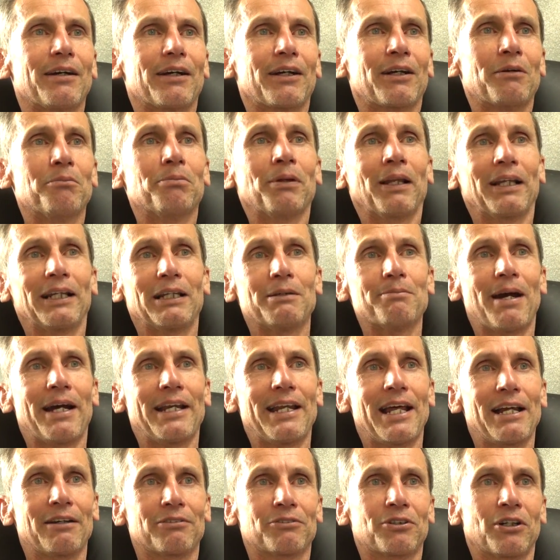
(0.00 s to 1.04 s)
Completely
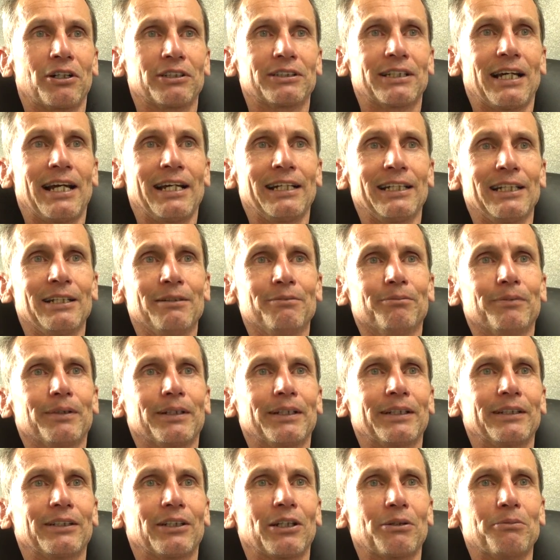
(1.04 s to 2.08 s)
made out of titanium,
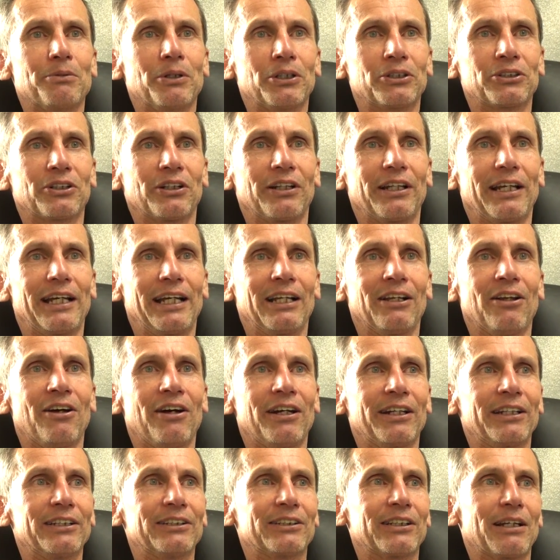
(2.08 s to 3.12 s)
and commercial
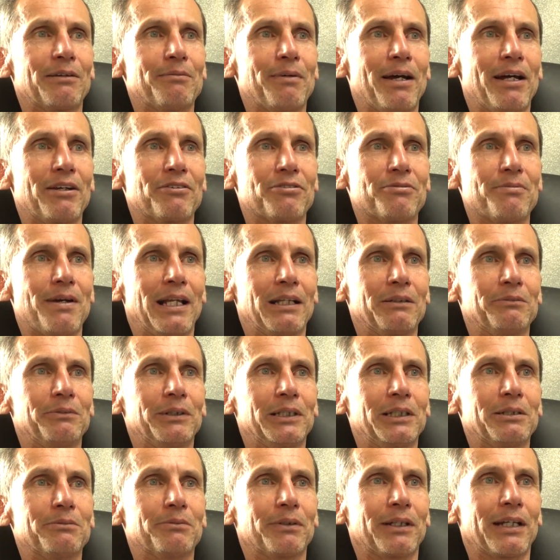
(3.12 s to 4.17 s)
airliners are made from
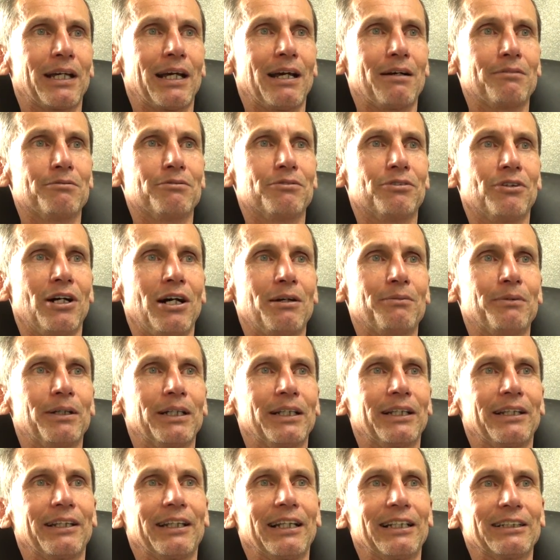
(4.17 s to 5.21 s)
aluminium and carbon
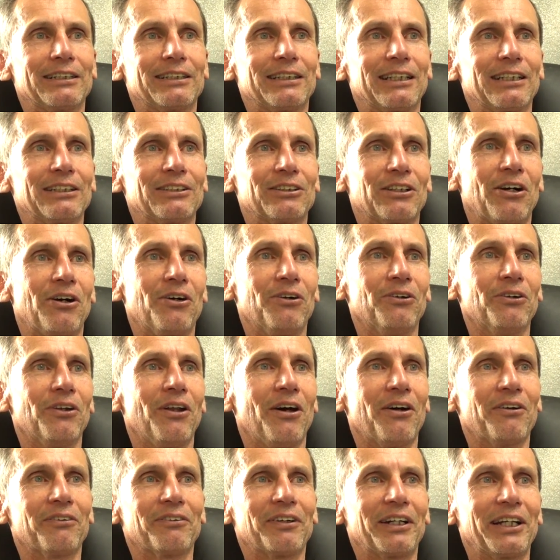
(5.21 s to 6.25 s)
fibre. That says a whole
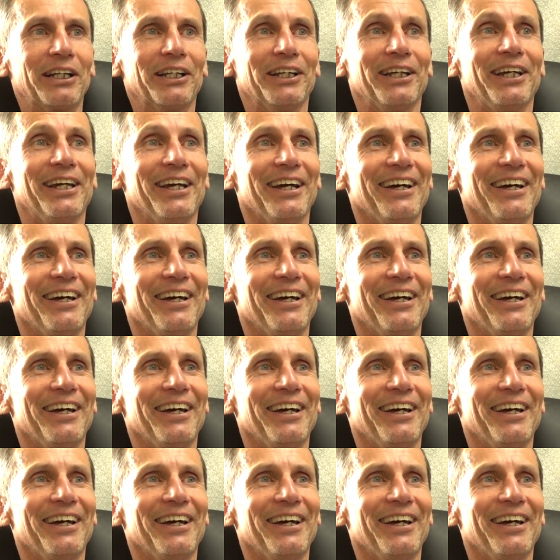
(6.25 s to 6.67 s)
lot, really.